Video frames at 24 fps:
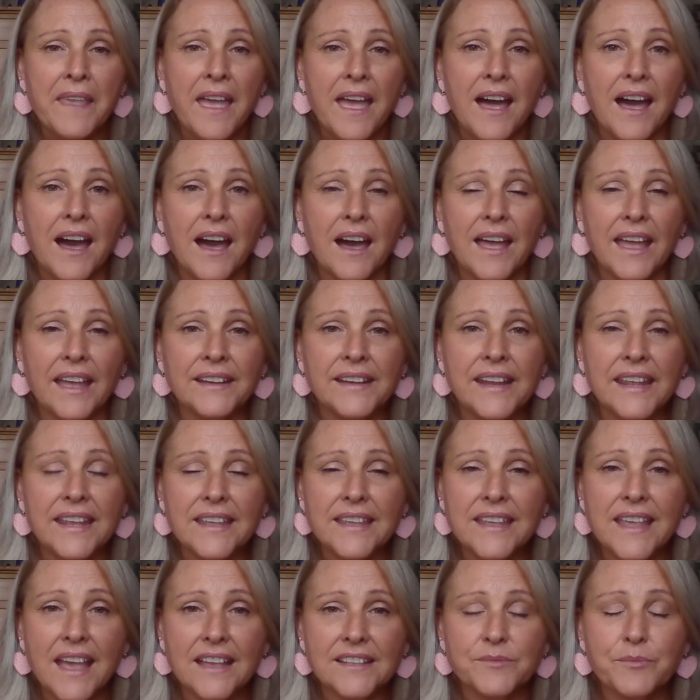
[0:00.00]
And
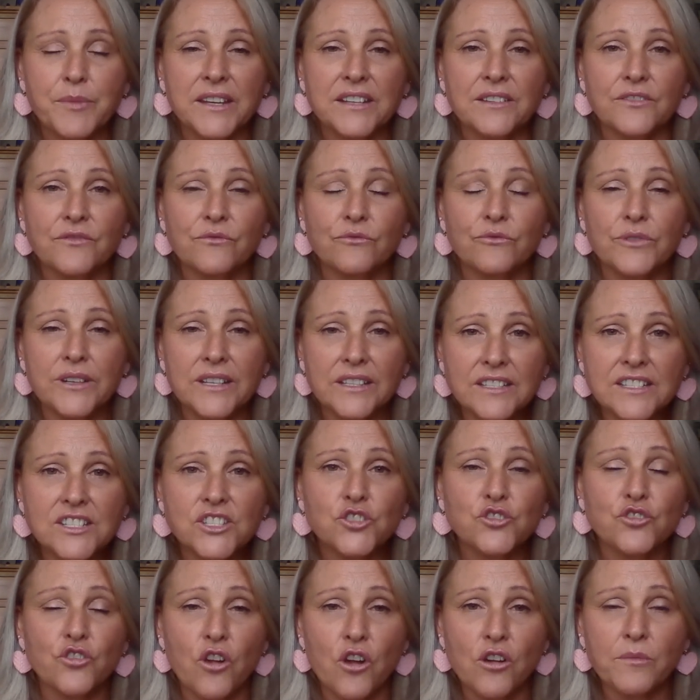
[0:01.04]
he has been a really
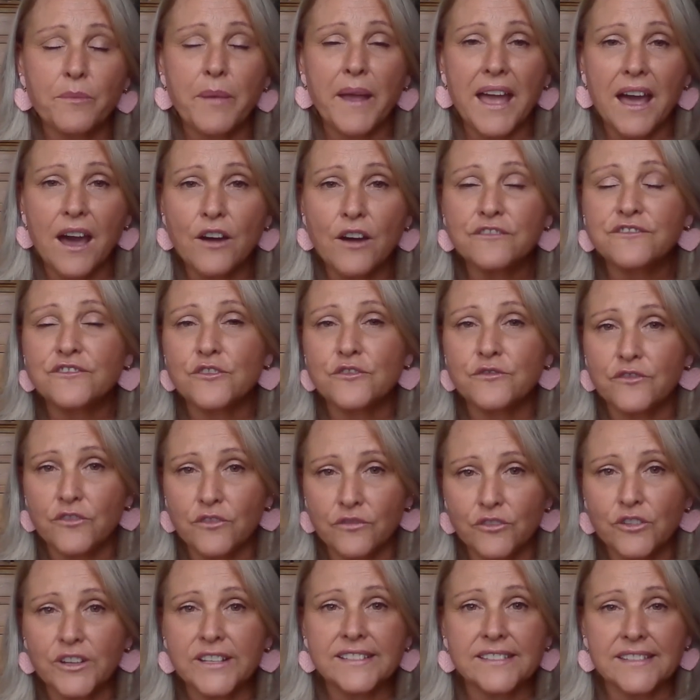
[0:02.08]
strong, powerful
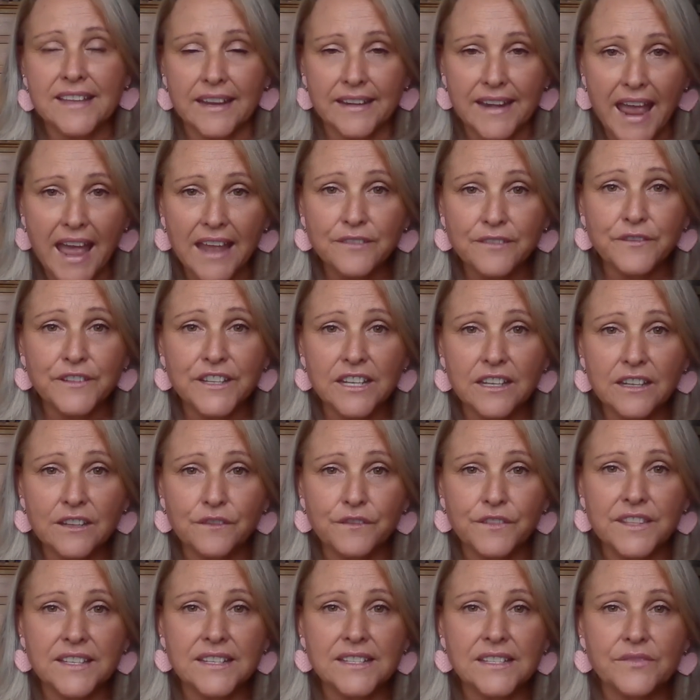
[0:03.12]
voice and advocate
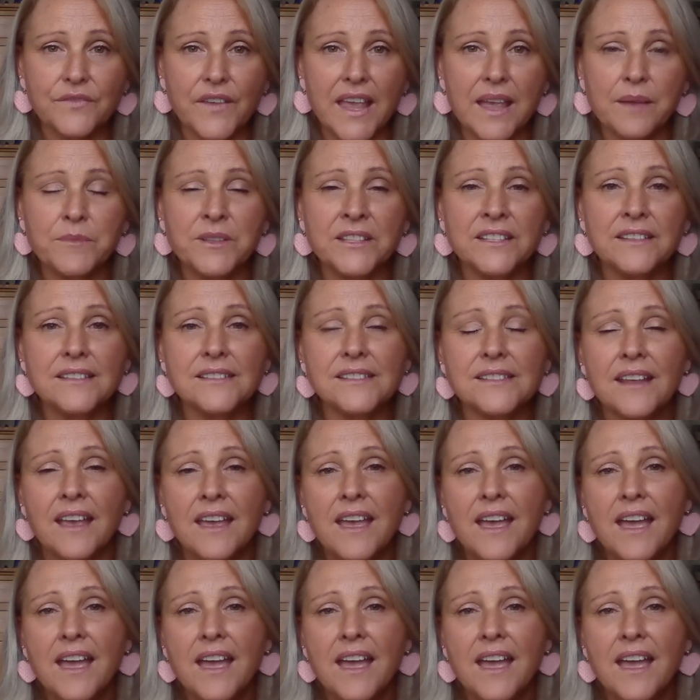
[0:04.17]
for these families.